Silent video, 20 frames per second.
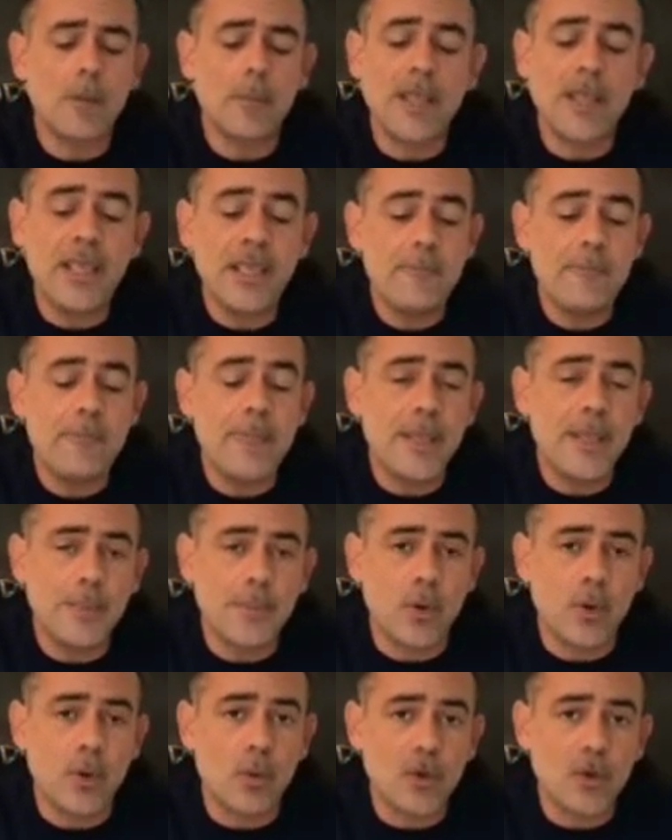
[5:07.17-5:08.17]
give
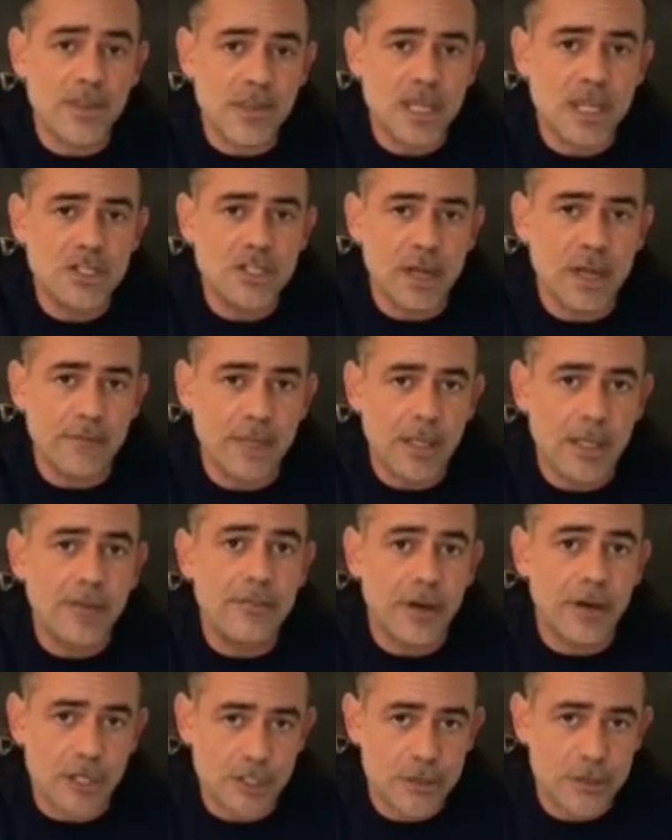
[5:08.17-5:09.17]
people with HIV
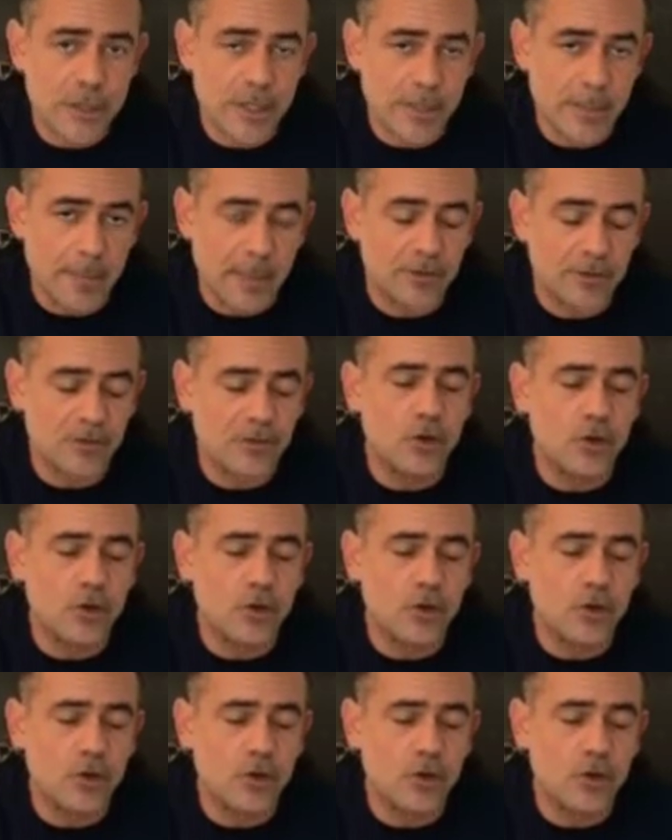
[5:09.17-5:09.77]
their treatments,